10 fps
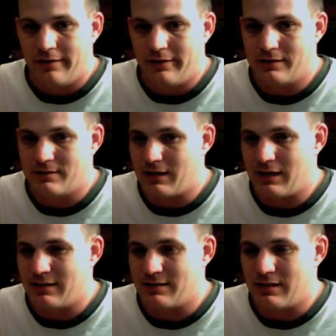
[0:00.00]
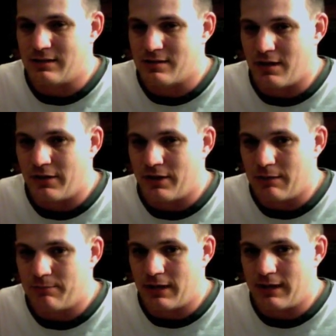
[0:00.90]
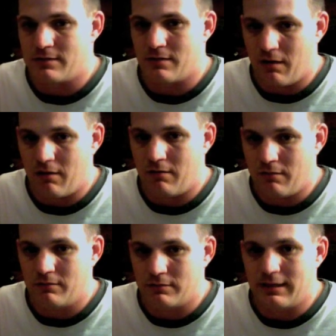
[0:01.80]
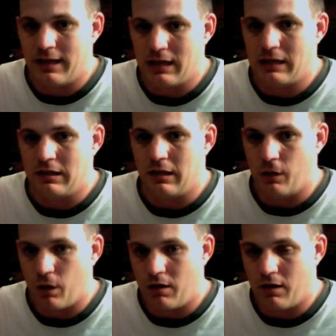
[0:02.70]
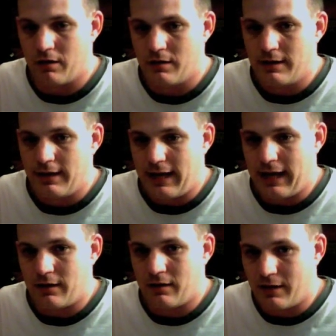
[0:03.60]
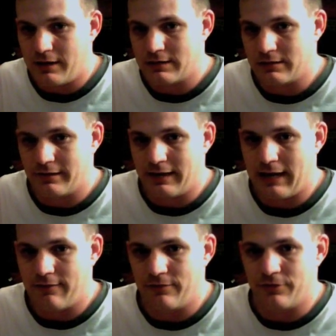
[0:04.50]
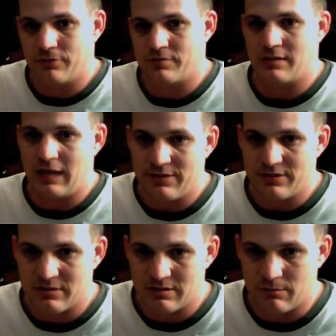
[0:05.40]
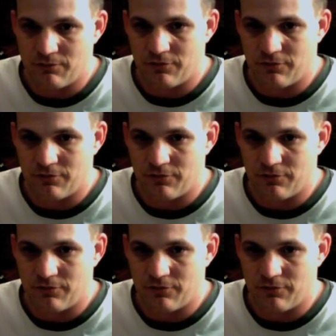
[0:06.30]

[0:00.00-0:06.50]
it's it's installing updates all day long and constantly having to scan the system for